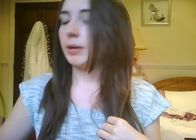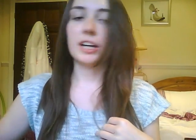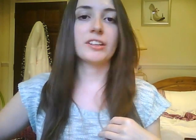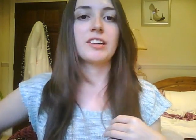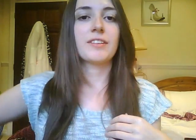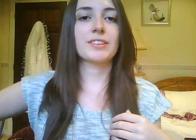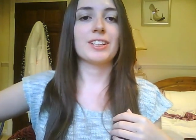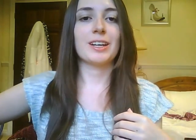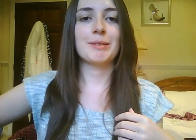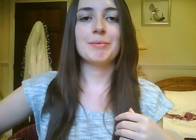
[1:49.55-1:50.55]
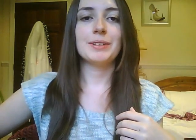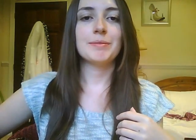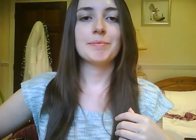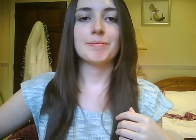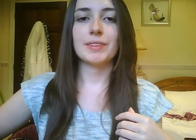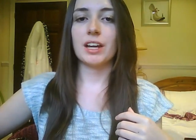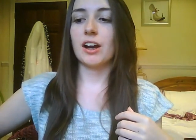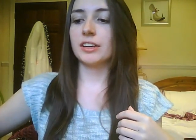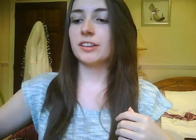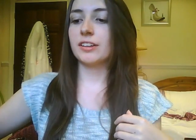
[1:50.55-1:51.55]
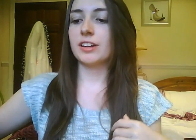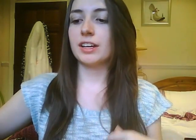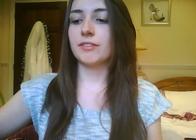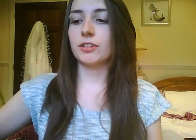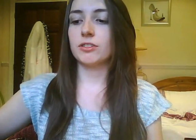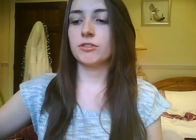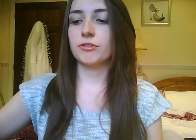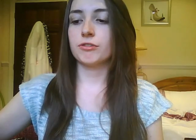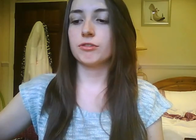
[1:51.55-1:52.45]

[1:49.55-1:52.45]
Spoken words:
I didn't have a teen. I didn't even